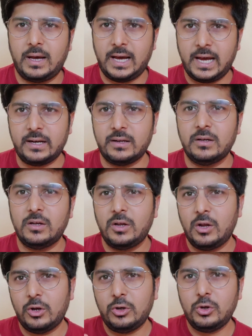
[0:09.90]
And
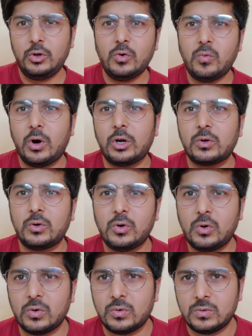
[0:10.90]
do you want to
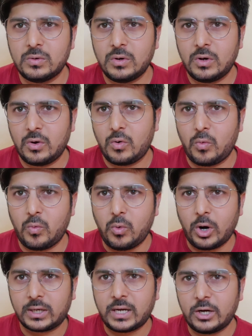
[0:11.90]
know
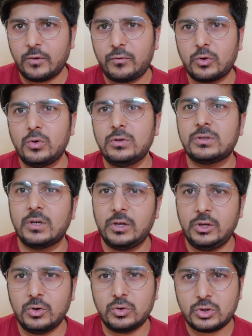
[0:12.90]
what kind of tools
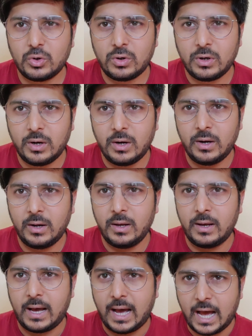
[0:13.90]
you should
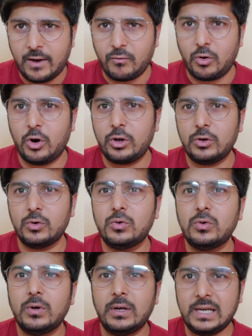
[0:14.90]
have or
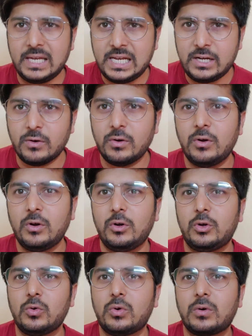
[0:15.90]
you need
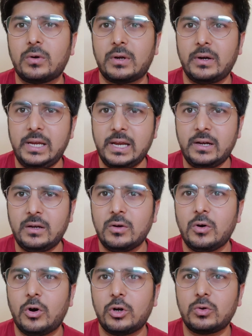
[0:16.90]
to create
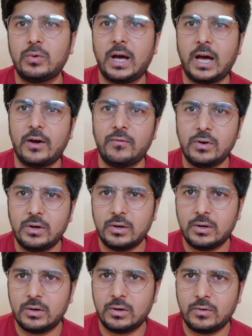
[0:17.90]
or to have
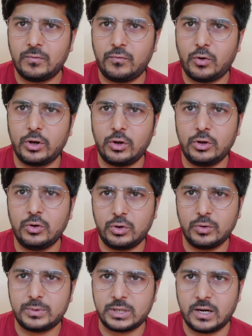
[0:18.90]
for your
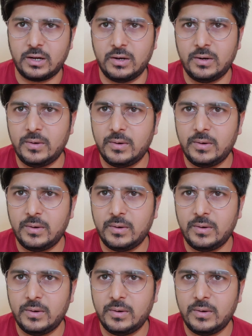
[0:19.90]
YouTube channel?